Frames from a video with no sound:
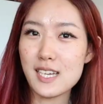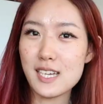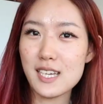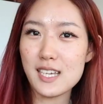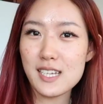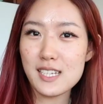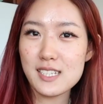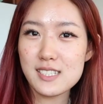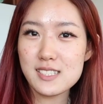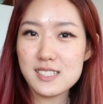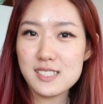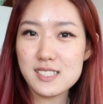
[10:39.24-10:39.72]

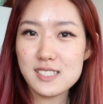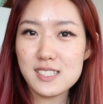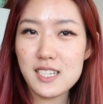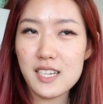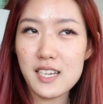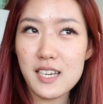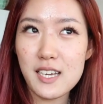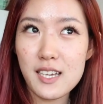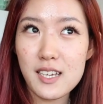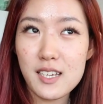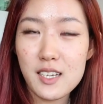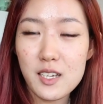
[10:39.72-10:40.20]
Second
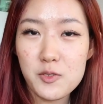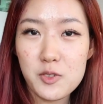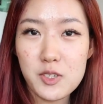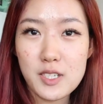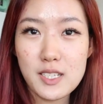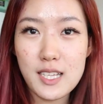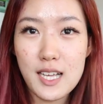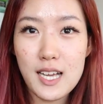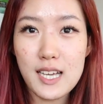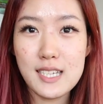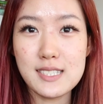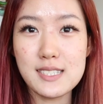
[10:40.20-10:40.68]
day of
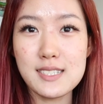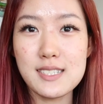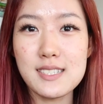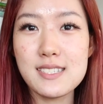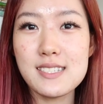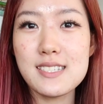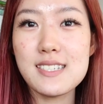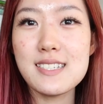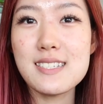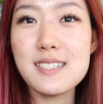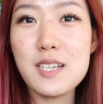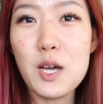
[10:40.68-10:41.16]

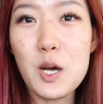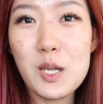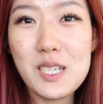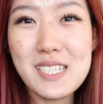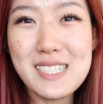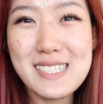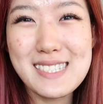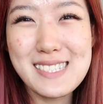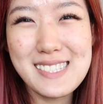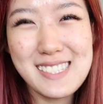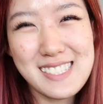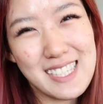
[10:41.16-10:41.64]
classes is all
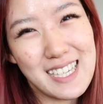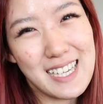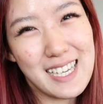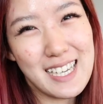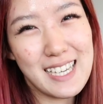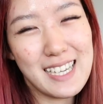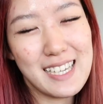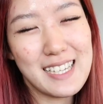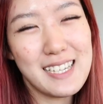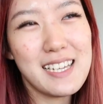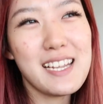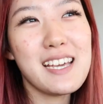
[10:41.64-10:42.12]

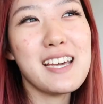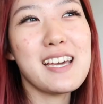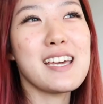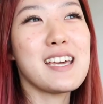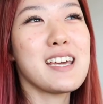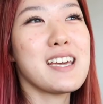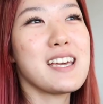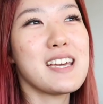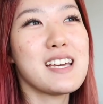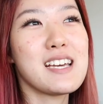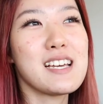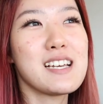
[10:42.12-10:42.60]
done
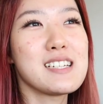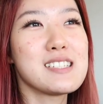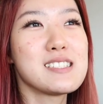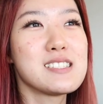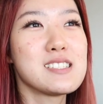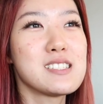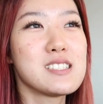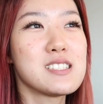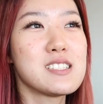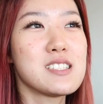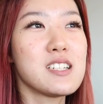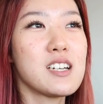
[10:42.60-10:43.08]

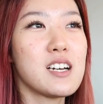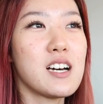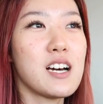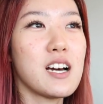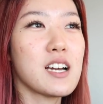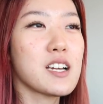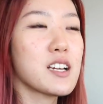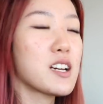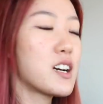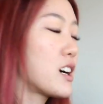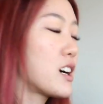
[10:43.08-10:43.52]
and I